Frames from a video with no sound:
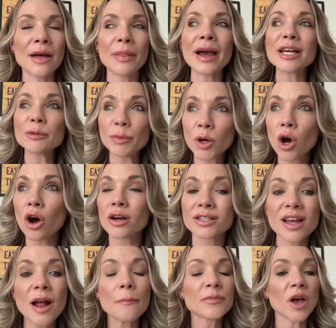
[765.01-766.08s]
And that is
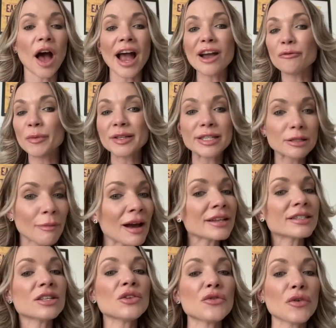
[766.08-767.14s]
because I have been
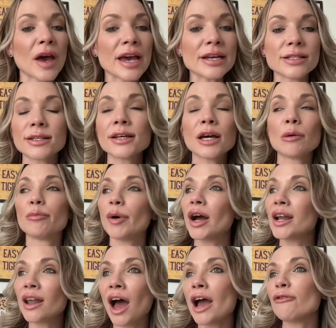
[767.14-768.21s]
smacked in the face
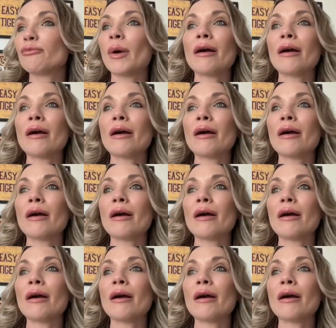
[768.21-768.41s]
by life,